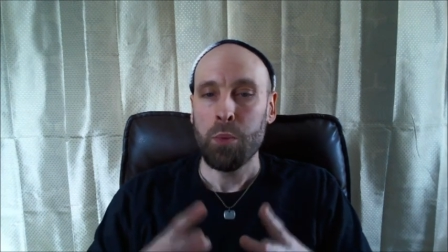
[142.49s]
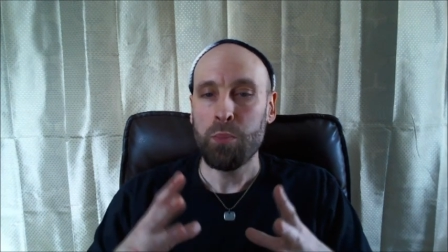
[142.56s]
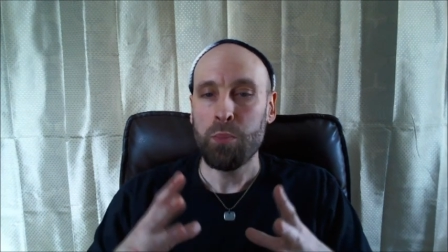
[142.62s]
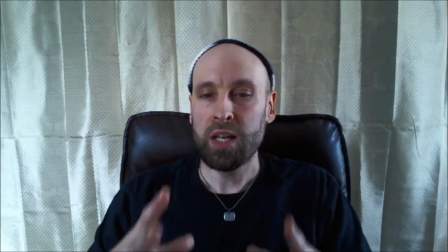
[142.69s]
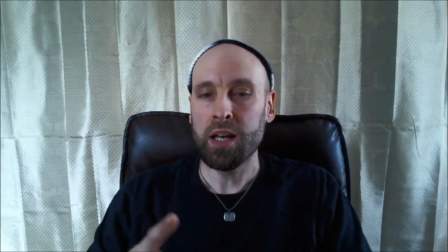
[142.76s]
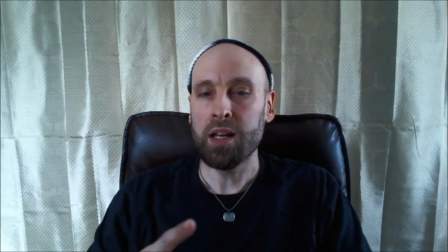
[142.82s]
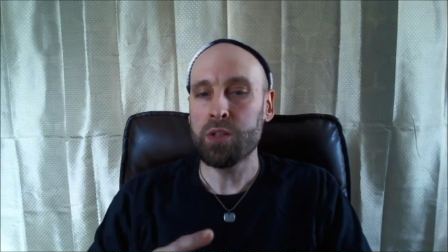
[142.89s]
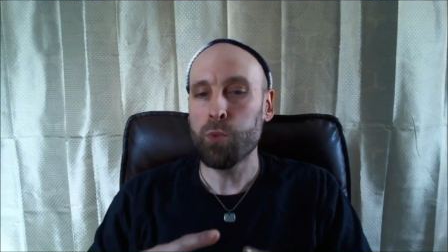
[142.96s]

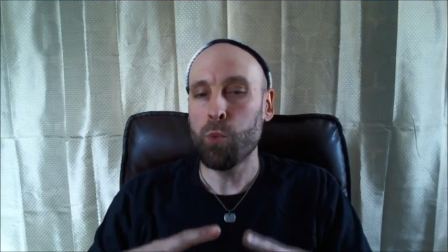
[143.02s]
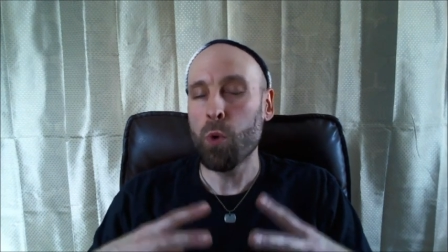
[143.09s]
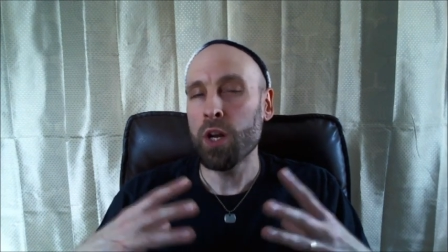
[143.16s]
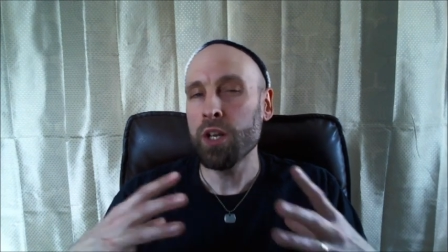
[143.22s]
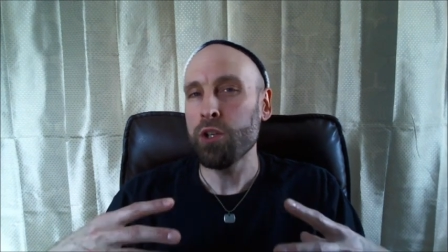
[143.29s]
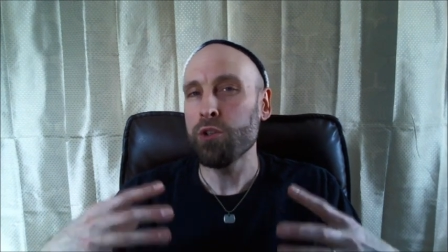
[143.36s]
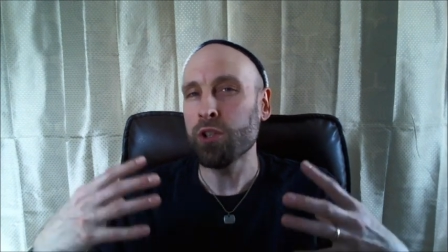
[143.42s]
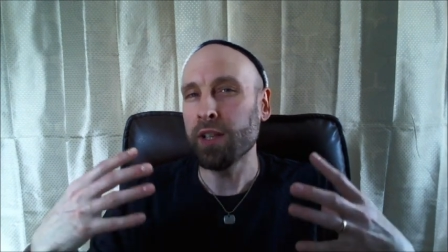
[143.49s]
Because one
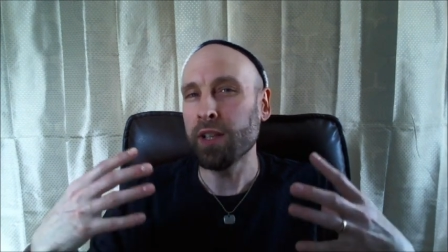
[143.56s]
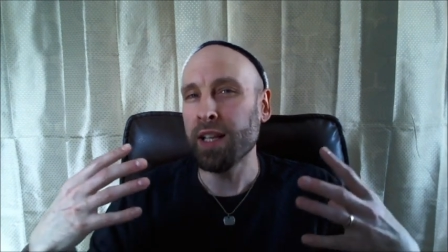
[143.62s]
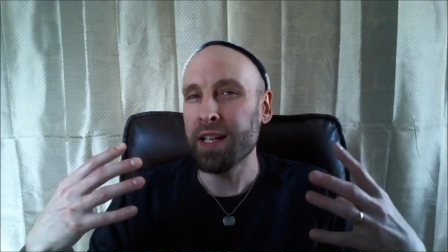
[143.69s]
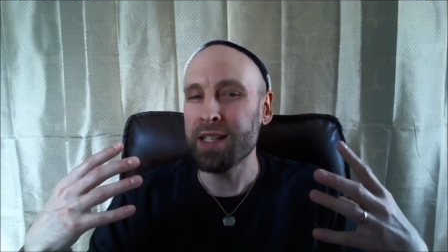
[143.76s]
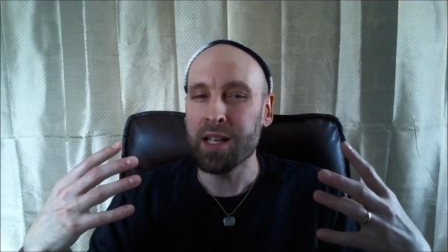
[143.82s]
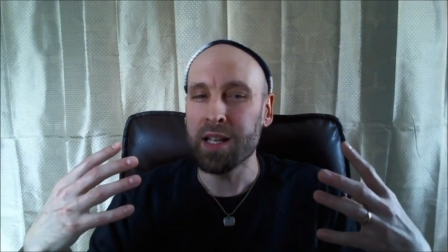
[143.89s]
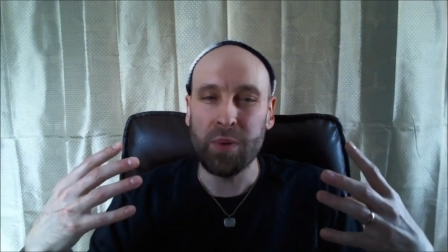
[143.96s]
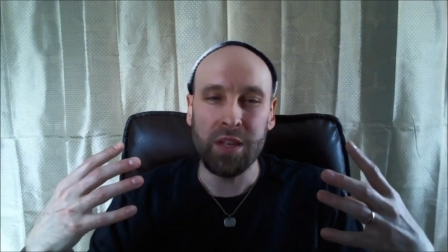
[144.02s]
usually
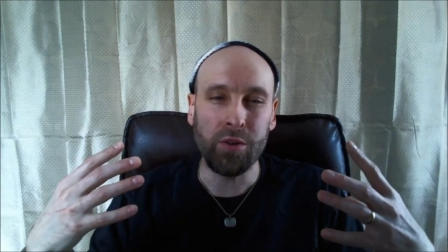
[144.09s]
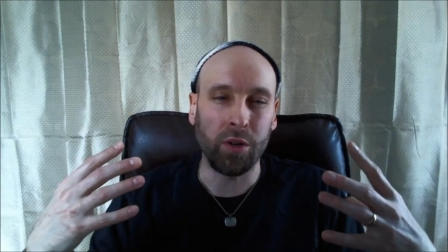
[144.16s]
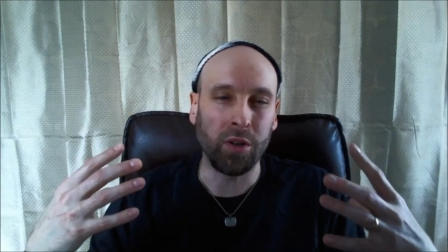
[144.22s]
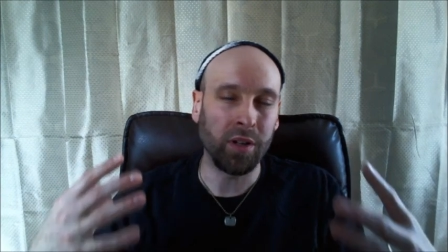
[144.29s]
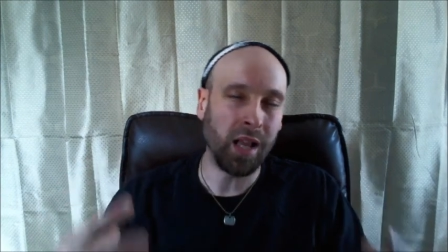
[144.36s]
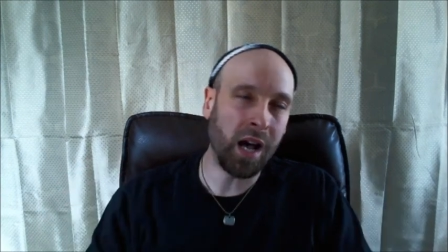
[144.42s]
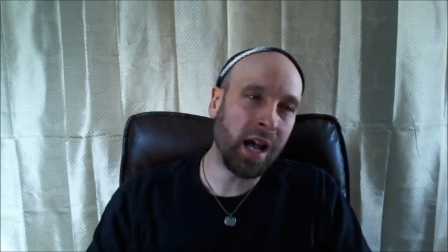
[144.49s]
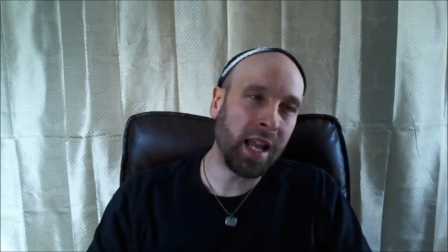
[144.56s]
ends up either
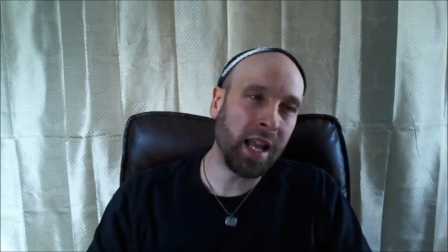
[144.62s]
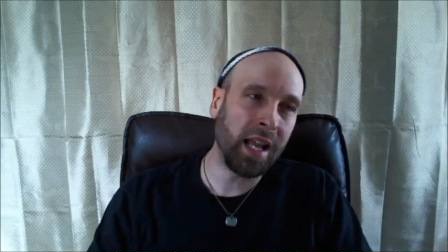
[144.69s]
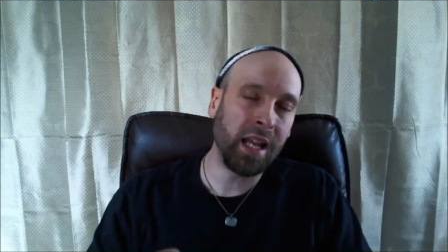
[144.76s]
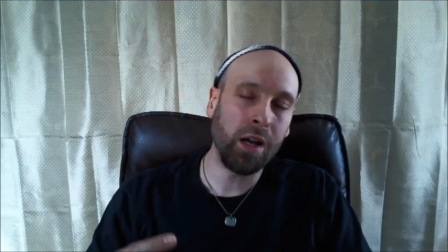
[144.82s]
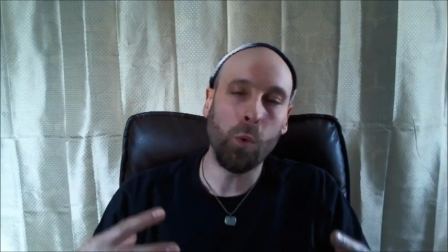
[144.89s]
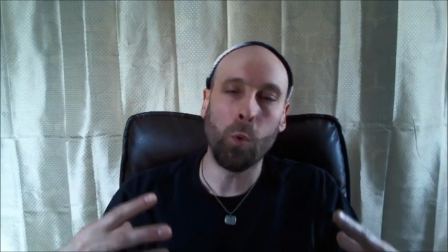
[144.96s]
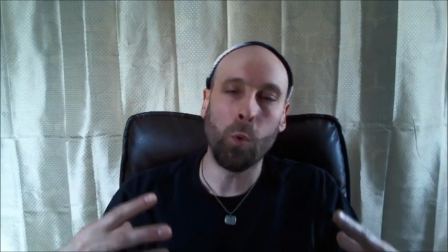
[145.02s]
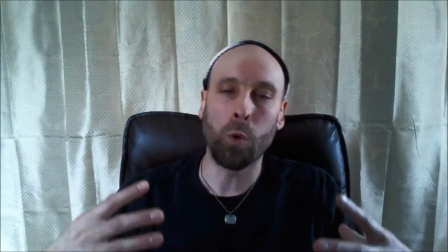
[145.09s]

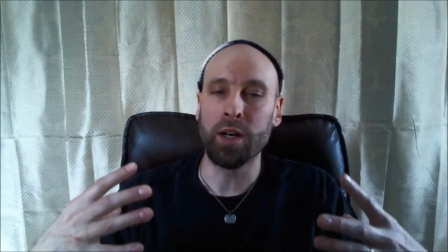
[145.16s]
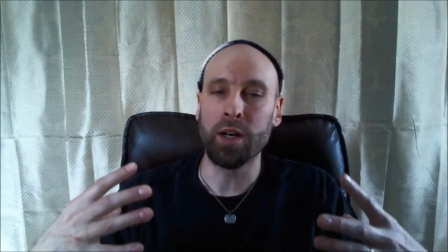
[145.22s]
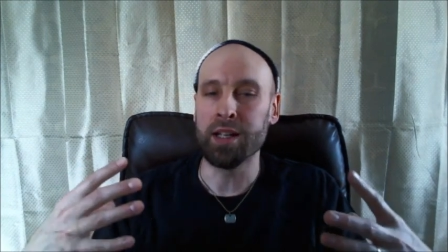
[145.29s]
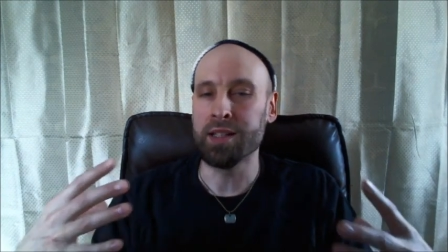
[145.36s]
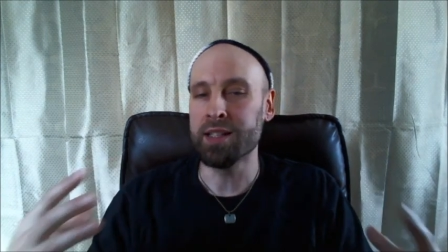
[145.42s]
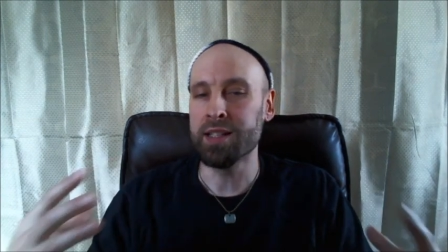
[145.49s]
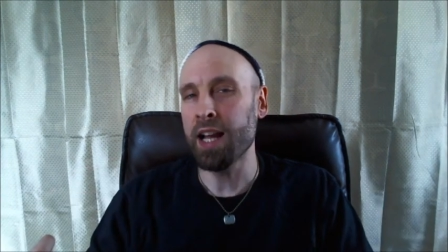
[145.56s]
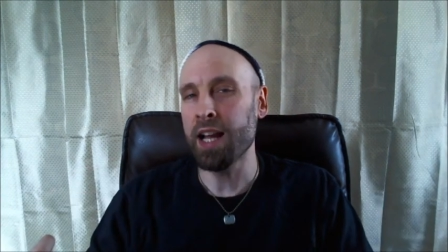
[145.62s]
lying or
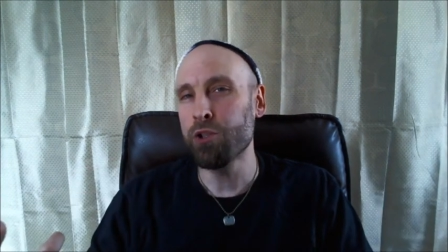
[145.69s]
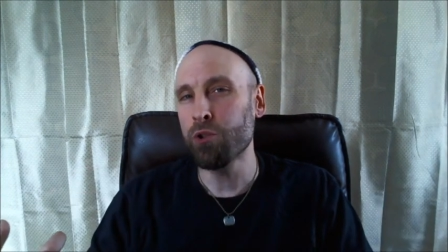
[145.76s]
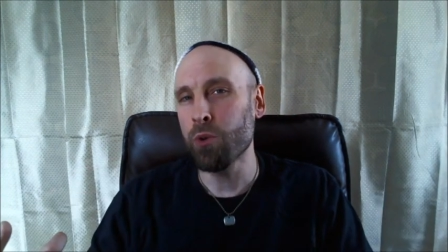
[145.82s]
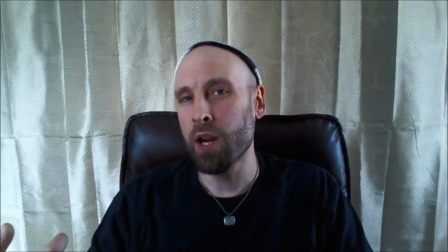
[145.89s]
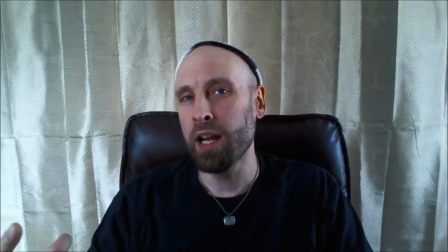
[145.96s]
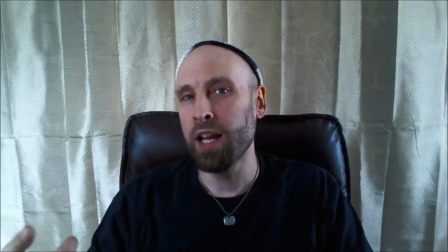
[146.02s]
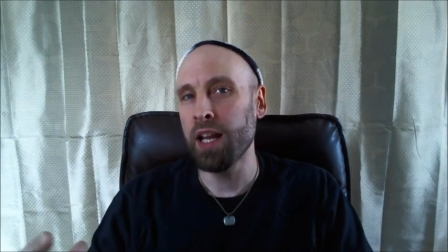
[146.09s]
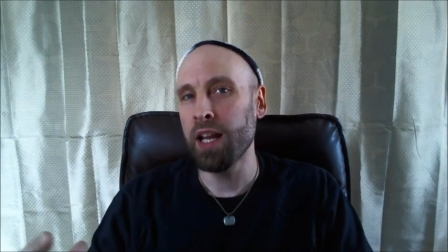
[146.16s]

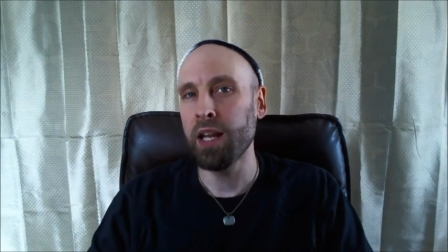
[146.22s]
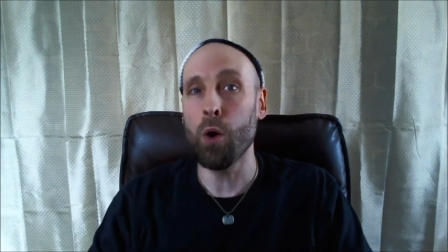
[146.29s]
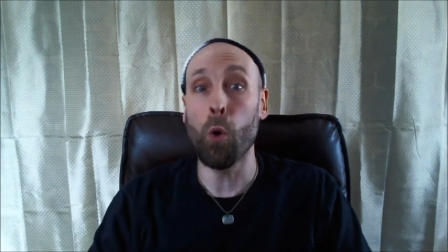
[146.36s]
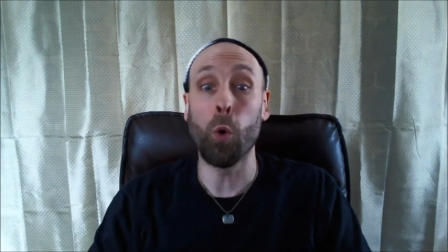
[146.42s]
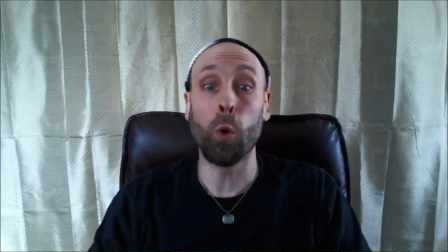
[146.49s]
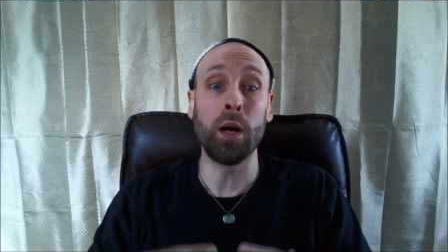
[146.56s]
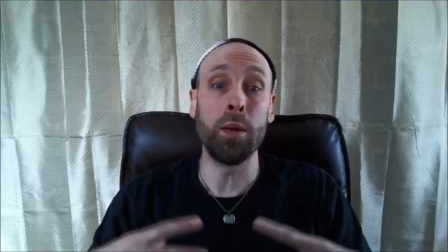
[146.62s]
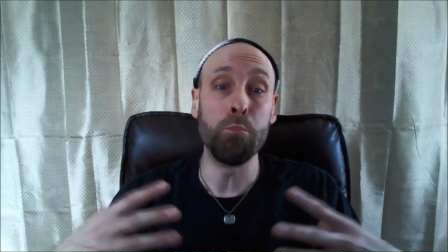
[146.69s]
exaggerating
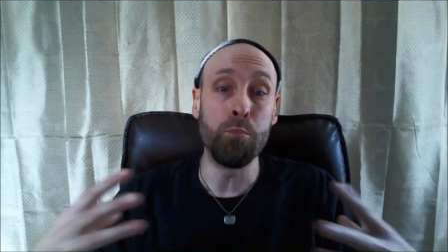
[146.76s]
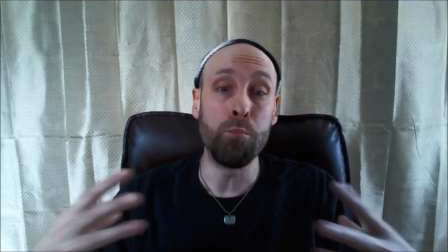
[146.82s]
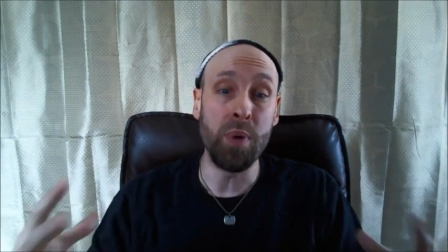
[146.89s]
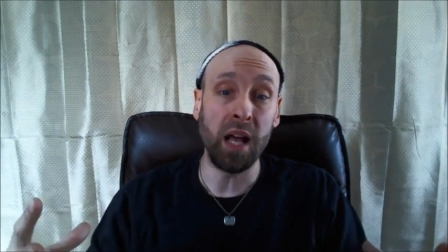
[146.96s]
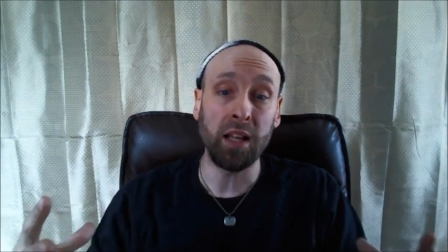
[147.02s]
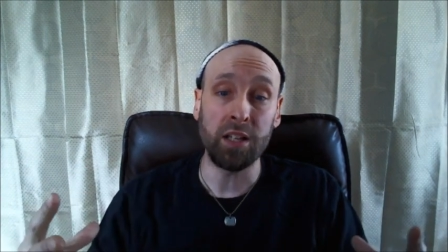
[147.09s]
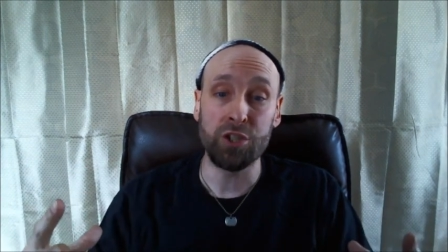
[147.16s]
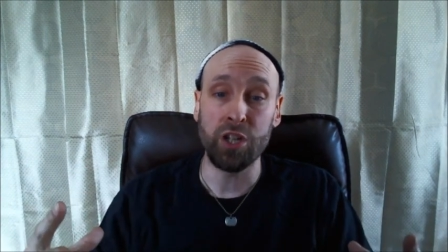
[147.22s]
or
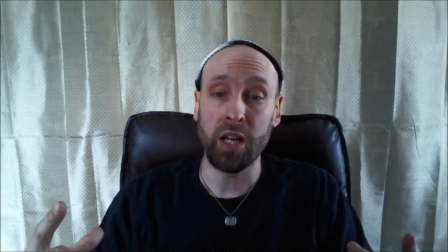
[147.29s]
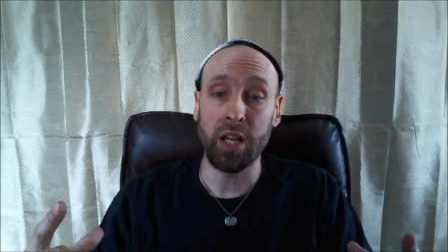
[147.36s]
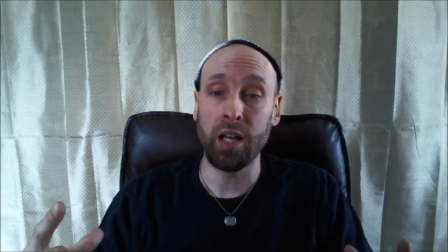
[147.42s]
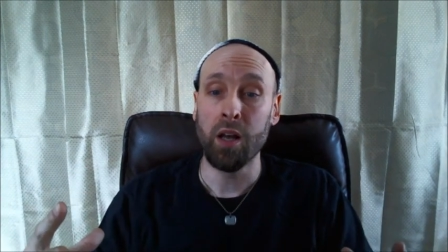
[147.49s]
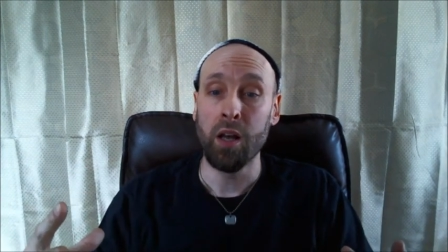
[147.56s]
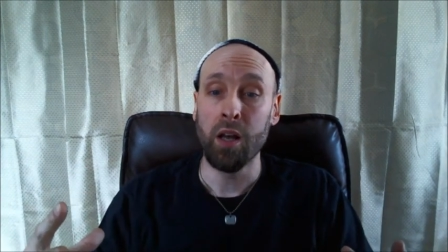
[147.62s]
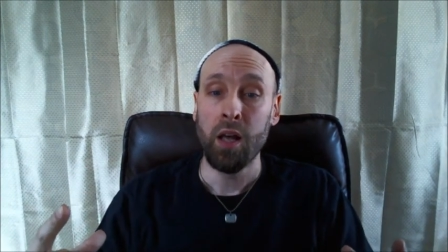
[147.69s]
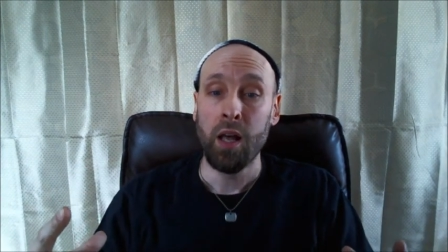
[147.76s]
embellishing